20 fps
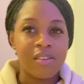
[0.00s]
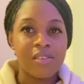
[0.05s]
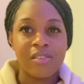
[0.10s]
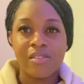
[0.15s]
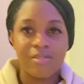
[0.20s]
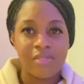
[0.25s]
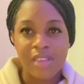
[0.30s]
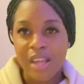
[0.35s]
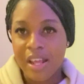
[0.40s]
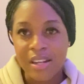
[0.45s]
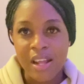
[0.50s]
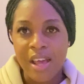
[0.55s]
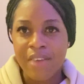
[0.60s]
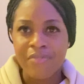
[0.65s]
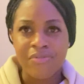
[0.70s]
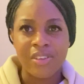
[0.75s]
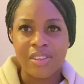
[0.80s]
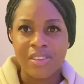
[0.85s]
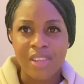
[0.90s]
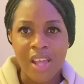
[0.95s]
and
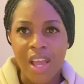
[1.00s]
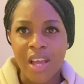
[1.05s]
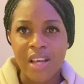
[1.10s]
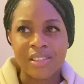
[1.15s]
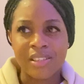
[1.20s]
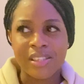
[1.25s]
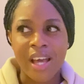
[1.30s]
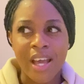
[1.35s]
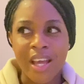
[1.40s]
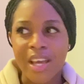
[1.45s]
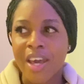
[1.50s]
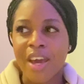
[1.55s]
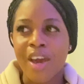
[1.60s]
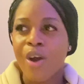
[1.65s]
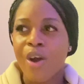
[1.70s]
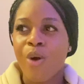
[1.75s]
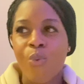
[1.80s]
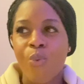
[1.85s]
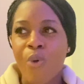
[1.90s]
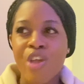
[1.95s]
everything, like
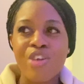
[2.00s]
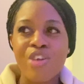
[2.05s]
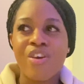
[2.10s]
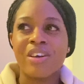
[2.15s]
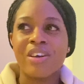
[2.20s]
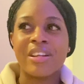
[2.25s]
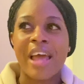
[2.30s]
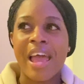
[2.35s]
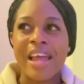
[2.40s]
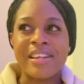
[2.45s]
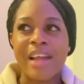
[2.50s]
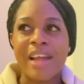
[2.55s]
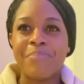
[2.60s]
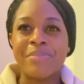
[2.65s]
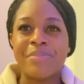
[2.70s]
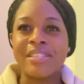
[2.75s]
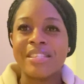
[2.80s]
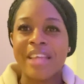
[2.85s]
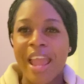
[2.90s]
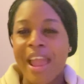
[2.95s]
where you're gonna end up
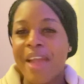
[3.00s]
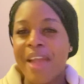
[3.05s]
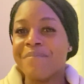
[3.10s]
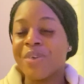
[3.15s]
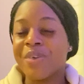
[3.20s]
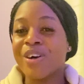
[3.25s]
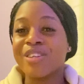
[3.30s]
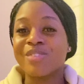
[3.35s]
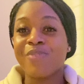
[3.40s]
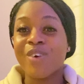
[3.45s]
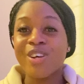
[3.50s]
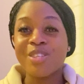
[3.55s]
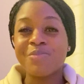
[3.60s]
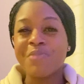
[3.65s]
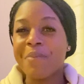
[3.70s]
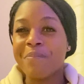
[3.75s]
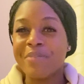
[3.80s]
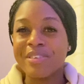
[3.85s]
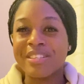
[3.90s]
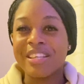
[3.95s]
staying. Because most
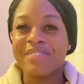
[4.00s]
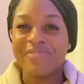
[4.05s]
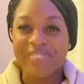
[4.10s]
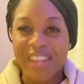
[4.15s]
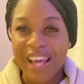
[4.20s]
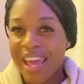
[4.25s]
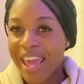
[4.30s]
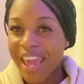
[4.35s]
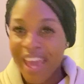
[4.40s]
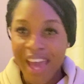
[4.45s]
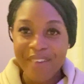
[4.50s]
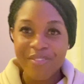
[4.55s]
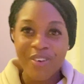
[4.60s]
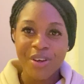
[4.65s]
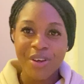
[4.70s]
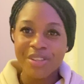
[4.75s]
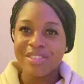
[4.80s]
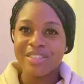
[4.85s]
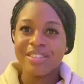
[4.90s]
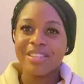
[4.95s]
people just be like, hey, I'm
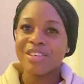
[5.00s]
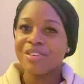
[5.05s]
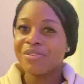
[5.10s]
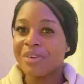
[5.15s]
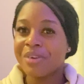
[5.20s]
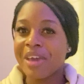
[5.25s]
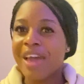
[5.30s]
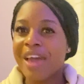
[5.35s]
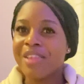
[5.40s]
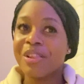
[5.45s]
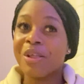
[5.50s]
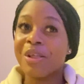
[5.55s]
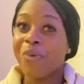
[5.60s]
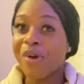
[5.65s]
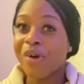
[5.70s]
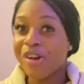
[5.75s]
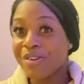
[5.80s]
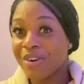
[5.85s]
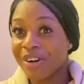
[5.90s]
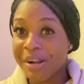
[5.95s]
going to the UK. Like,
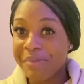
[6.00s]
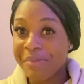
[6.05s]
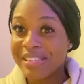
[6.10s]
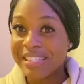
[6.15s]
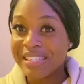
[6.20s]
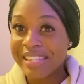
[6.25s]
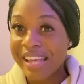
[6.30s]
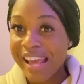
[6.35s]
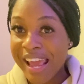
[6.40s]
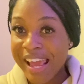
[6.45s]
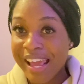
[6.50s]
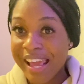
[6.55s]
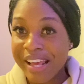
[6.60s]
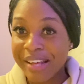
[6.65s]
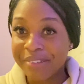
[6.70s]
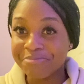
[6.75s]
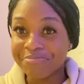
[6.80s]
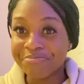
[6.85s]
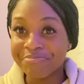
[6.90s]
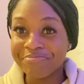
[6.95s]
where are you gonna be
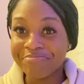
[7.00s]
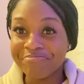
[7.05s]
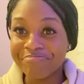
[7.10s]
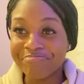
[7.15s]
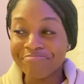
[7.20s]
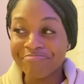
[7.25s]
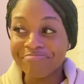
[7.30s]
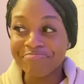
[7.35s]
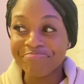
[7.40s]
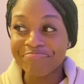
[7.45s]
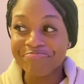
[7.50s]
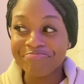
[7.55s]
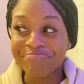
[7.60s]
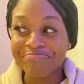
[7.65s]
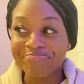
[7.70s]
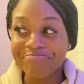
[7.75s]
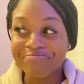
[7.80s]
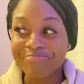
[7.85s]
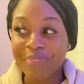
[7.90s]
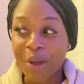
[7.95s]
staying?
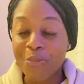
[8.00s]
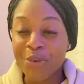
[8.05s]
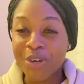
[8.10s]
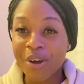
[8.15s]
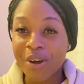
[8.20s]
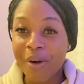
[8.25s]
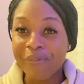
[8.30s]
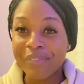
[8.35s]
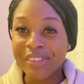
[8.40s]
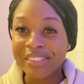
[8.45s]
where you gonna be